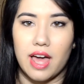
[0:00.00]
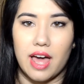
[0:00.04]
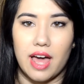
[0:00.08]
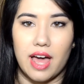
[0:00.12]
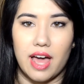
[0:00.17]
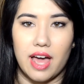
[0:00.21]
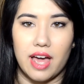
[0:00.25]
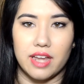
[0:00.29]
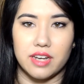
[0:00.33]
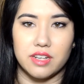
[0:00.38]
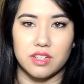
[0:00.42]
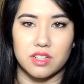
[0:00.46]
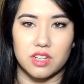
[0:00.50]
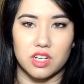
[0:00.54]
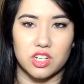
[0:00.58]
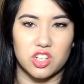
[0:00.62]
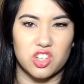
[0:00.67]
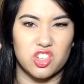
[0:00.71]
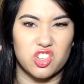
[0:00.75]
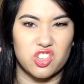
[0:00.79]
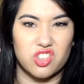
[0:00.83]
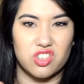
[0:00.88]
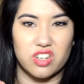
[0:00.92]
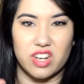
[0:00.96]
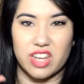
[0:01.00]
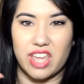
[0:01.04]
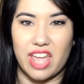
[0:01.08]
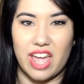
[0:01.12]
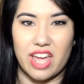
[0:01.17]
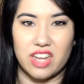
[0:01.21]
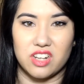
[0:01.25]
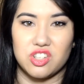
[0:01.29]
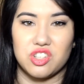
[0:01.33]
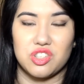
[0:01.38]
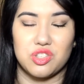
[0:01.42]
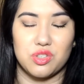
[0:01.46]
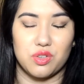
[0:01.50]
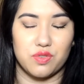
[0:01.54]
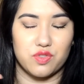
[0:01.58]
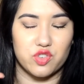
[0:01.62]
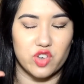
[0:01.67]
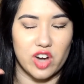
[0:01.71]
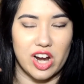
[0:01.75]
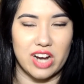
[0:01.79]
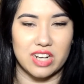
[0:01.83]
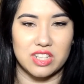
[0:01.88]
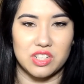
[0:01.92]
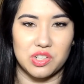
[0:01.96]
and I again just sort of
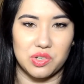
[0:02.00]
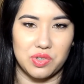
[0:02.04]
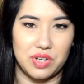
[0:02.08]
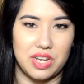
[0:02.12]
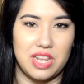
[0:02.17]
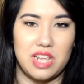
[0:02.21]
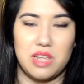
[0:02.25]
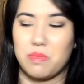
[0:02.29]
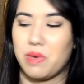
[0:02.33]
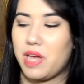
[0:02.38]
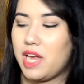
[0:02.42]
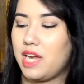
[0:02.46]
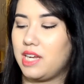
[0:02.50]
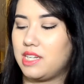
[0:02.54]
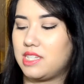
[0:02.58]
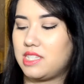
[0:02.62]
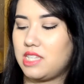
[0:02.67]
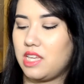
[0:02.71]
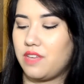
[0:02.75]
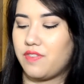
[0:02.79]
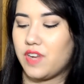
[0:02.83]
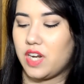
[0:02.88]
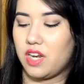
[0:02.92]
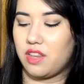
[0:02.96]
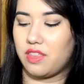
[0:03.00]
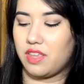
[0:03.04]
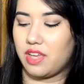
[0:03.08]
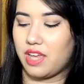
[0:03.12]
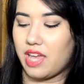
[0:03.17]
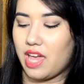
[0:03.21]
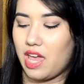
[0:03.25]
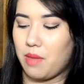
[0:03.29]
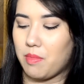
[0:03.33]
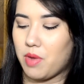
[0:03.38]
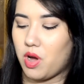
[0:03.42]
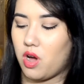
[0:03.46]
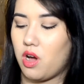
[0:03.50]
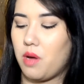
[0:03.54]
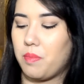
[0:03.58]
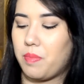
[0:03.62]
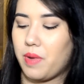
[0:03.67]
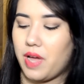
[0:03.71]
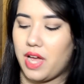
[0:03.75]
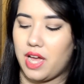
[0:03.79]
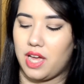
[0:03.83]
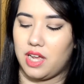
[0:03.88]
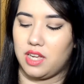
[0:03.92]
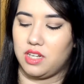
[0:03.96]
tracked it on eBay to see if anything came up,
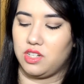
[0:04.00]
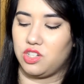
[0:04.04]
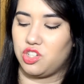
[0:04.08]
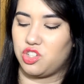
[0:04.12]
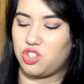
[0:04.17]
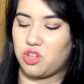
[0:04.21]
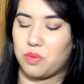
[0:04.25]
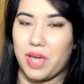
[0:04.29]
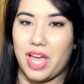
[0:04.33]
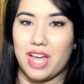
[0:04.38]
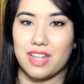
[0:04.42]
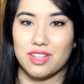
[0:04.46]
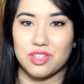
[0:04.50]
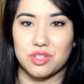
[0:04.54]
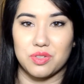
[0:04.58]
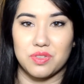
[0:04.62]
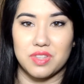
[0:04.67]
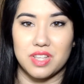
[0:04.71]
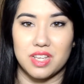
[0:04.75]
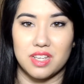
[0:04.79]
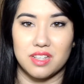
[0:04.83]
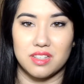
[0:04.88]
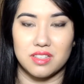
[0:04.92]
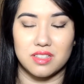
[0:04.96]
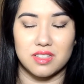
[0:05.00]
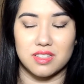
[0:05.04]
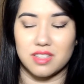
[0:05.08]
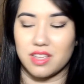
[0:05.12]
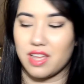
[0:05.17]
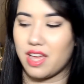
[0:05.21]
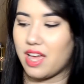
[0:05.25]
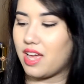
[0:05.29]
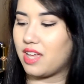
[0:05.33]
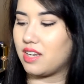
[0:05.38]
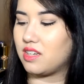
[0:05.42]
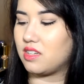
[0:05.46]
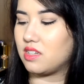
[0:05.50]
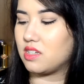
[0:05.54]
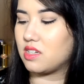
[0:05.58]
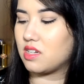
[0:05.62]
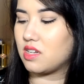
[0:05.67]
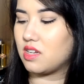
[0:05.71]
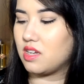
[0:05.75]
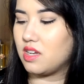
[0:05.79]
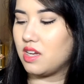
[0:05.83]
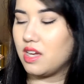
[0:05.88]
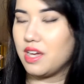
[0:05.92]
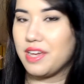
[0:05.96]
and just got my hands on this, and
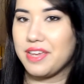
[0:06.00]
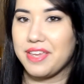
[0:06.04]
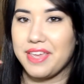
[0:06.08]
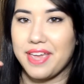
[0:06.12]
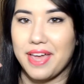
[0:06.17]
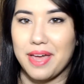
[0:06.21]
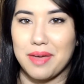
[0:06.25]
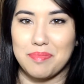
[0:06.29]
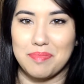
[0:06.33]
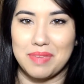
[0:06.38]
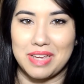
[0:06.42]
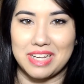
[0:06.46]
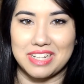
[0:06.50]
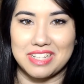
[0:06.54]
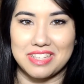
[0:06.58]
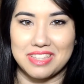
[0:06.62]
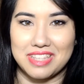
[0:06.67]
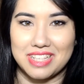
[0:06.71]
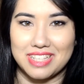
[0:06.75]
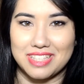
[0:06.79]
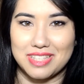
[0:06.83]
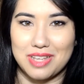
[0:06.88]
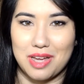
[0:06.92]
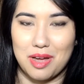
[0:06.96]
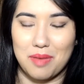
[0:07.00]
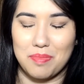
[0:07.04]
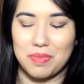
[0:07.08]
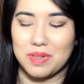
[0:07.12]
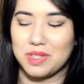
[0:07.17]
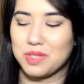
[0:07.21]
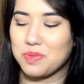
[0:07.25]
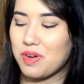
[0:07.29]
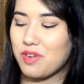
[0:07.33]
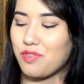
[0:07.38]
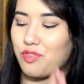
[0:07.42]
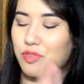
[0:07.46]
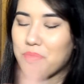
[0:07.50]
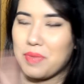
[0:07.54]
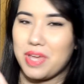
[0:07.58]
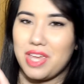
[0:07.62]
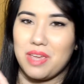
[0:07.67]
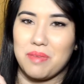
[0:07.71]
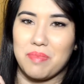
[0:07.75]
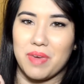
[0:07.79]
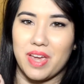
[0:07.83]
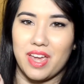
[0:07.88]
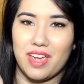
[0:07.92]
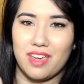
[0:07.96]
yeah, picked this up as well from
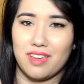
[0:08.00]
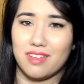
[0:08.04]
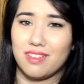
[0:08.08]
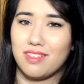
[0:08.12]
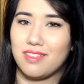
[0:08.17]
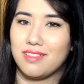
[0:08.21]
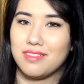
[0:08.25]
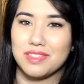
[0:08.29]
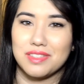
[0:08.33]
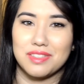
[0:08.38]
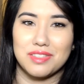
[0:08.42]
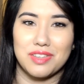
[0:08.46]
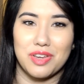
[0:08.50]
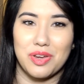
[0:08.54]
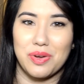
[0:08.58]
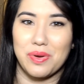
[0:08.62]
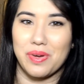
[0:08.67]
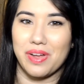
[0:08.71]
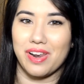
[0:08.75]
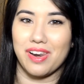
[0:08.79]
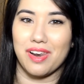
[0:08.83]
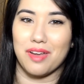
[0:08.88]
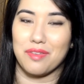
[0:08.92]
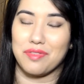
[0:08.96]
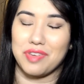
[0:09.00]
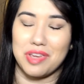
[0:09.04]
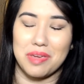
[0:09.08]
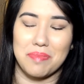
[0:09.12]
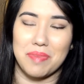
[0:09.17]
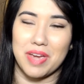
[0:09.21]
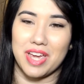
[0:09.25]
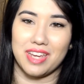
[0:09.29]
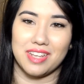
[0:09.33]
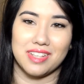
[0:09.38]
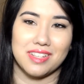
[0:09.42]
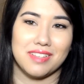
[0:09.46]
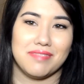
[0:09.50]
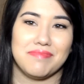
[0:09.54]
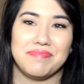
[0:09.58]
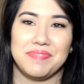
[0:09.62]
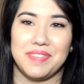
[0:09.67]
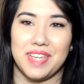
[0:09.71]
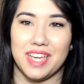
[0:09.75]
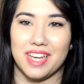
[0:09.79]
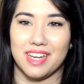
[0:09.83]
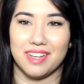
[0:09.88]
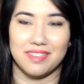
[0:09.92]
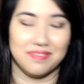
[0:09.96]
eBay. So love eBay,
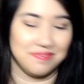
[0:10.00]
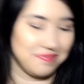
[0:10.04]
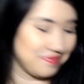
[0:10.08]
yeah.